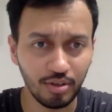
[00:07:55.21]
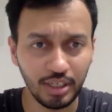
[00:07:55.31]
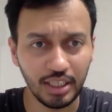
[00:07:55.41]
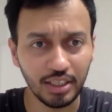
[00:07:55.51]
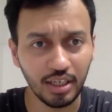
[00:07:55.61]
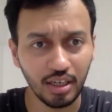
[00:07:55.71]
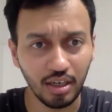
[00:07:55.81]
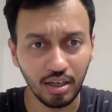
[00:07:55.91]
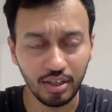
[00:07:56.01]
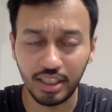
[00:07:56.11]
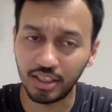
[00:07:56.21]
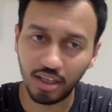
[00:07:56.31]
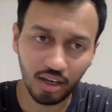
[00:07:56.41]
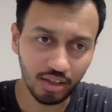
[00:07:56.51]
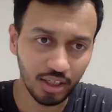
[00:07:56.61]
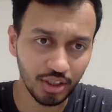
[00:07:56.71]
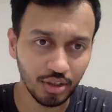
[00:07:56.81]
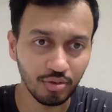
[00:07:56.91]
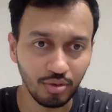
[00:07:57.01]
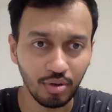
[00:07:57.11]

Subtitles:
reincarnation,